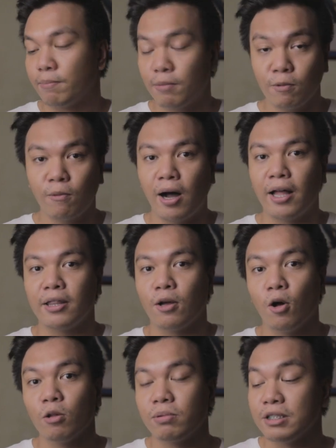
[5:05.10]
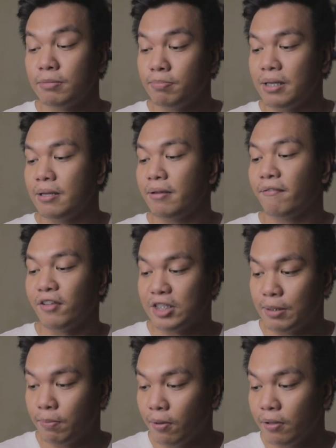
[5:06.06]
Number one, always be
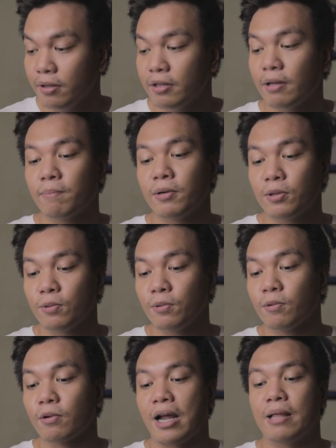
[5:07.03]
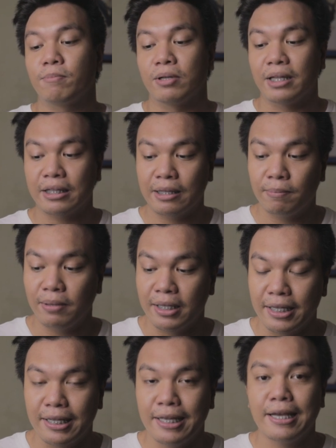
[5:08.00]
visible. Number two, ride
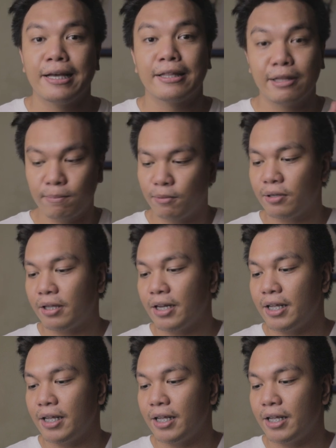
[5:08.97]
predictably. Number